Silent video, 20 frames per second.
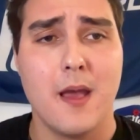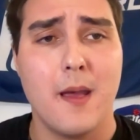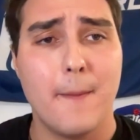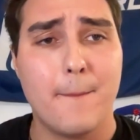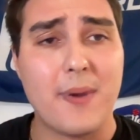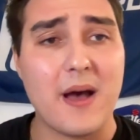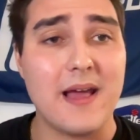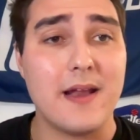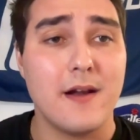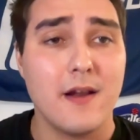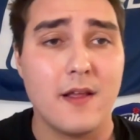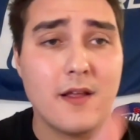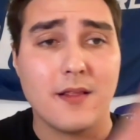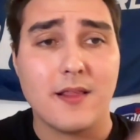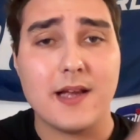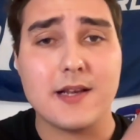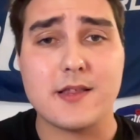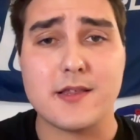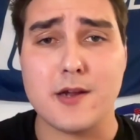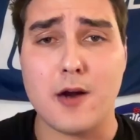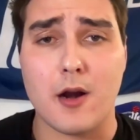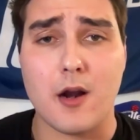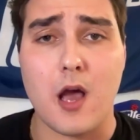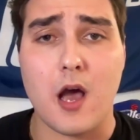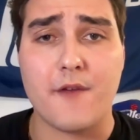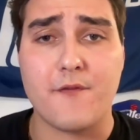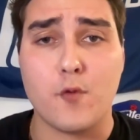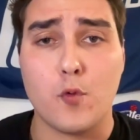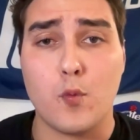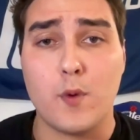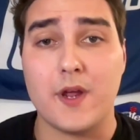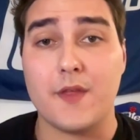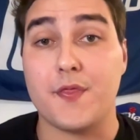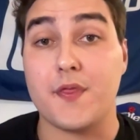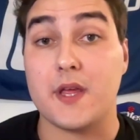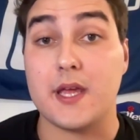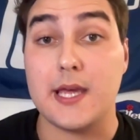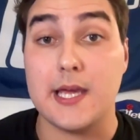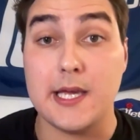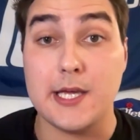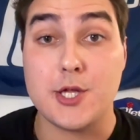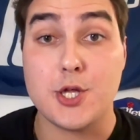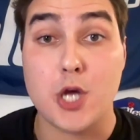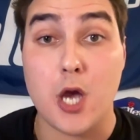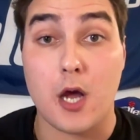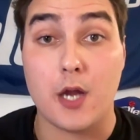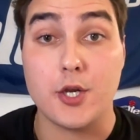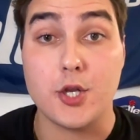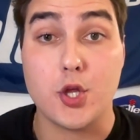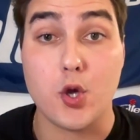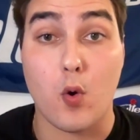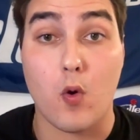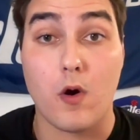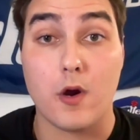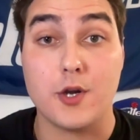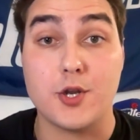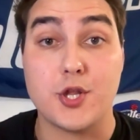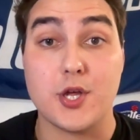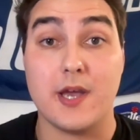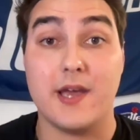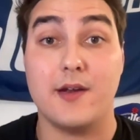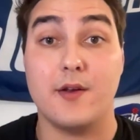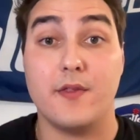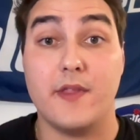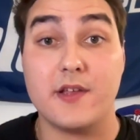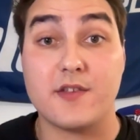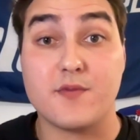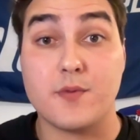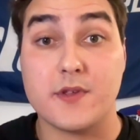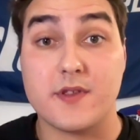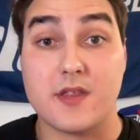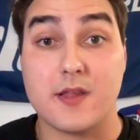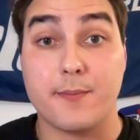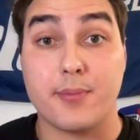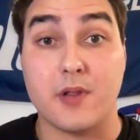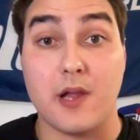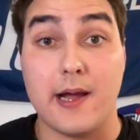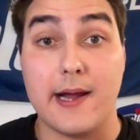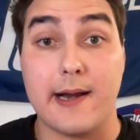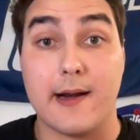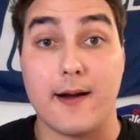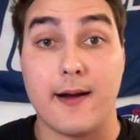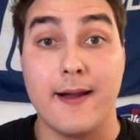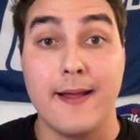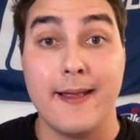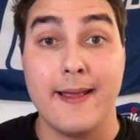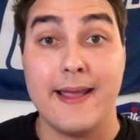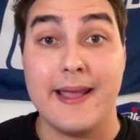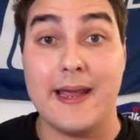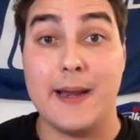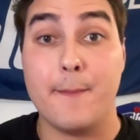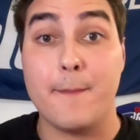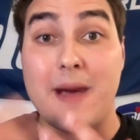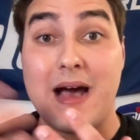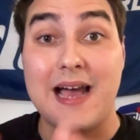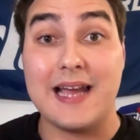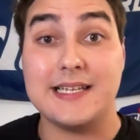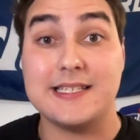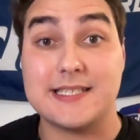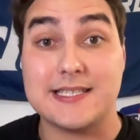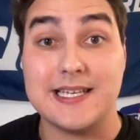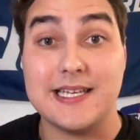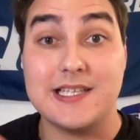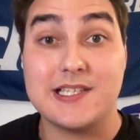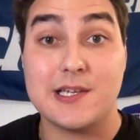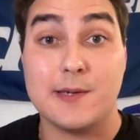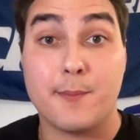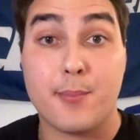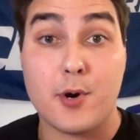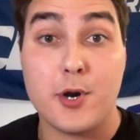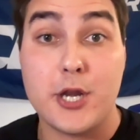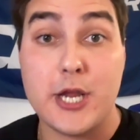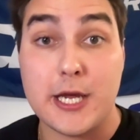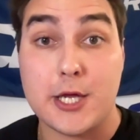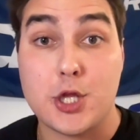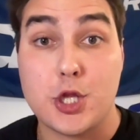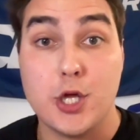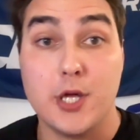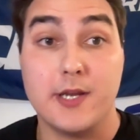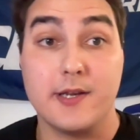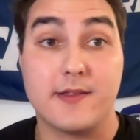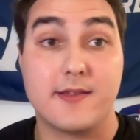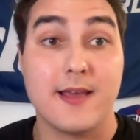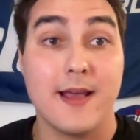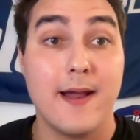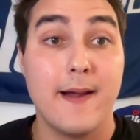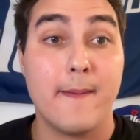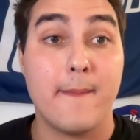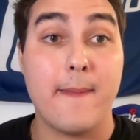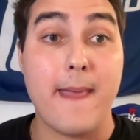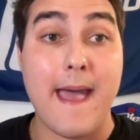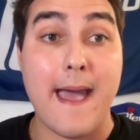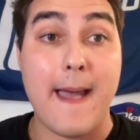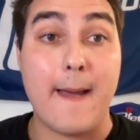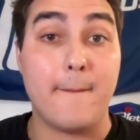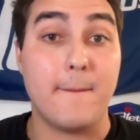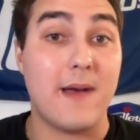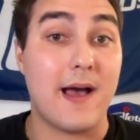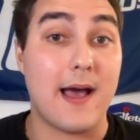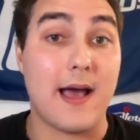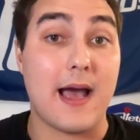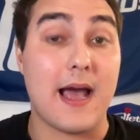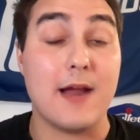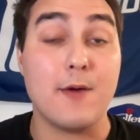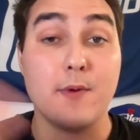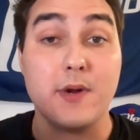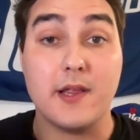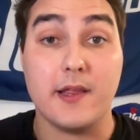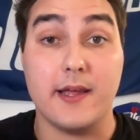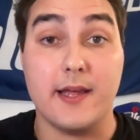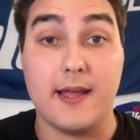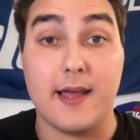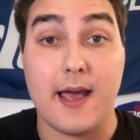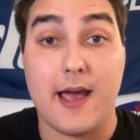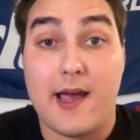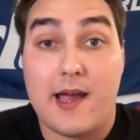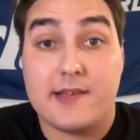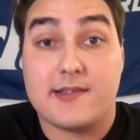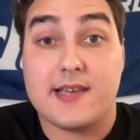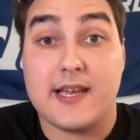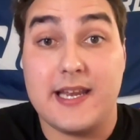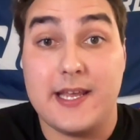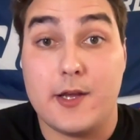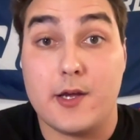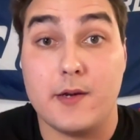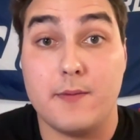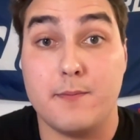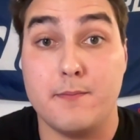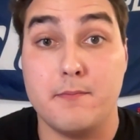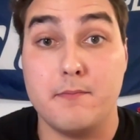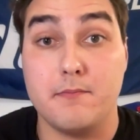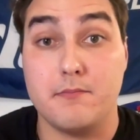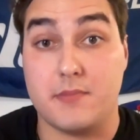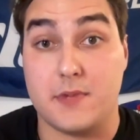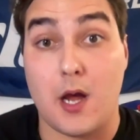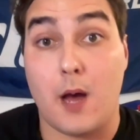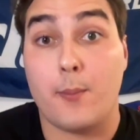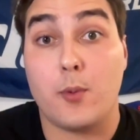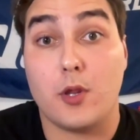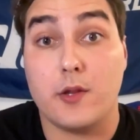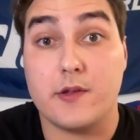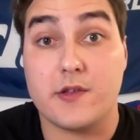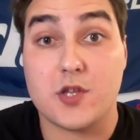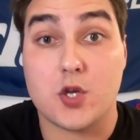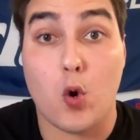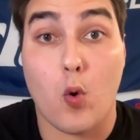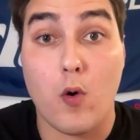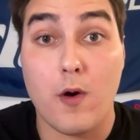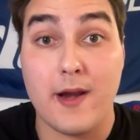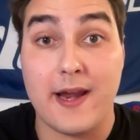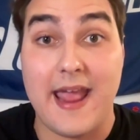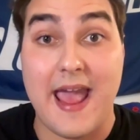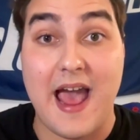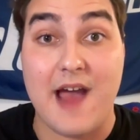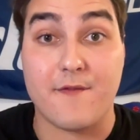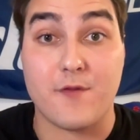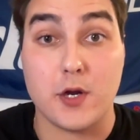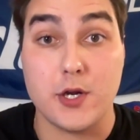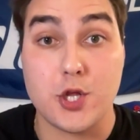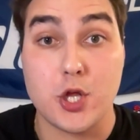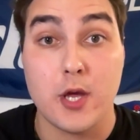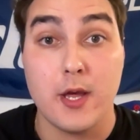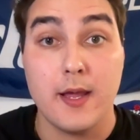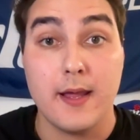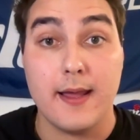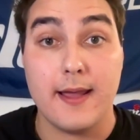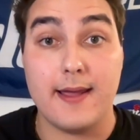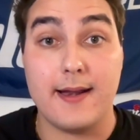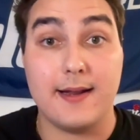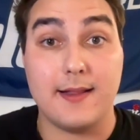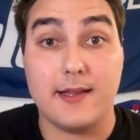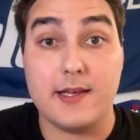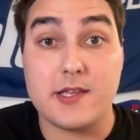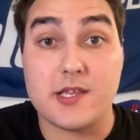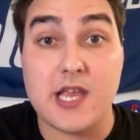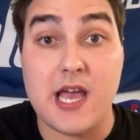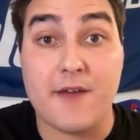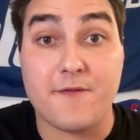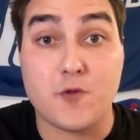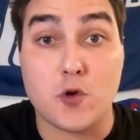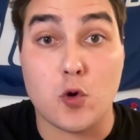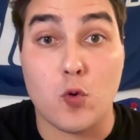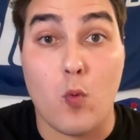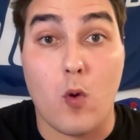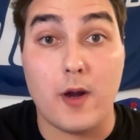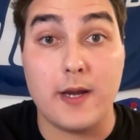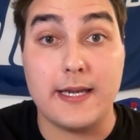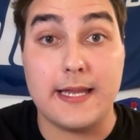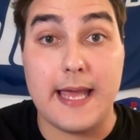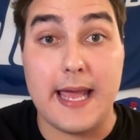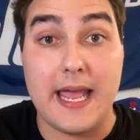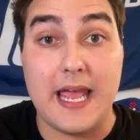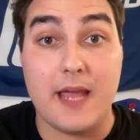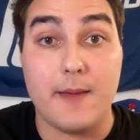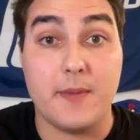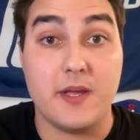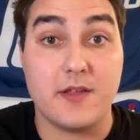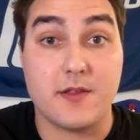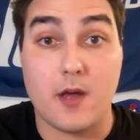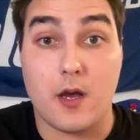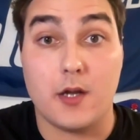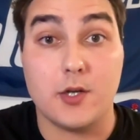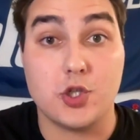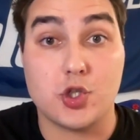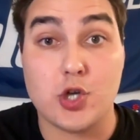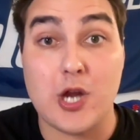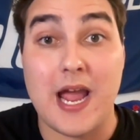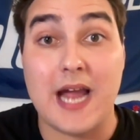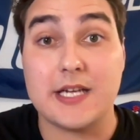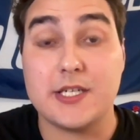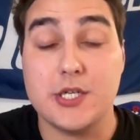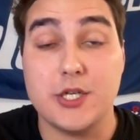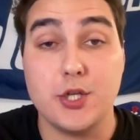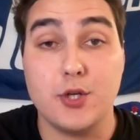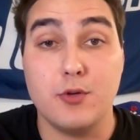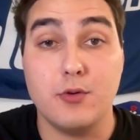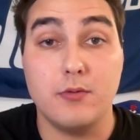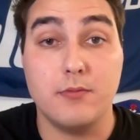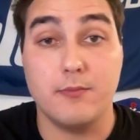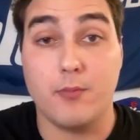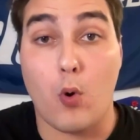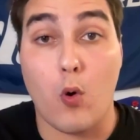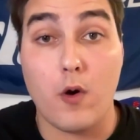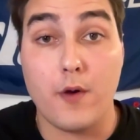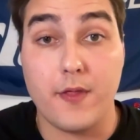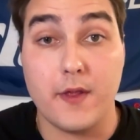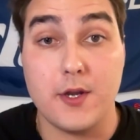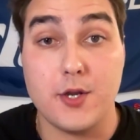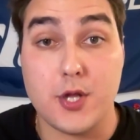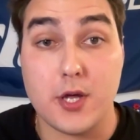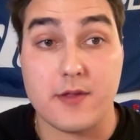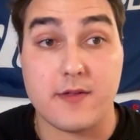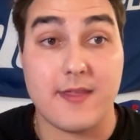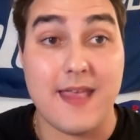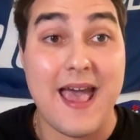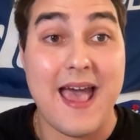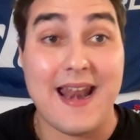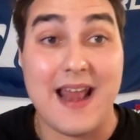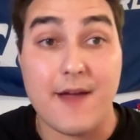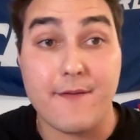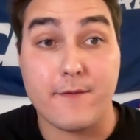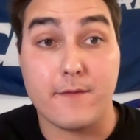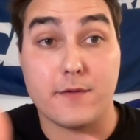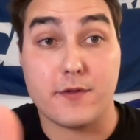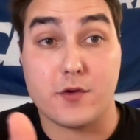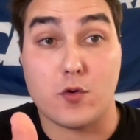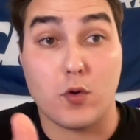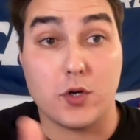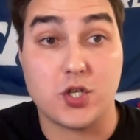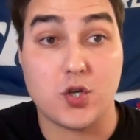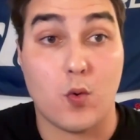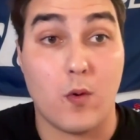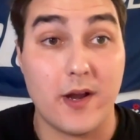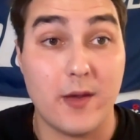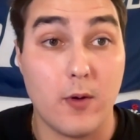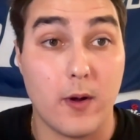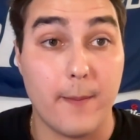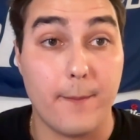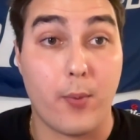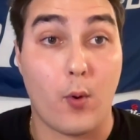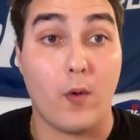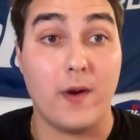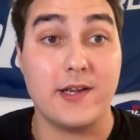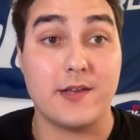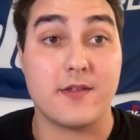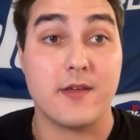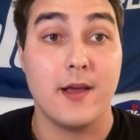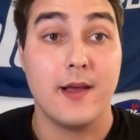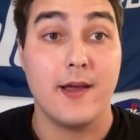But let's start off with Keyshawn George, and this was the player in my season predictions that I said he could double his scoring average, and at least after one game, he's on track to do more than just that. Scored 21 points,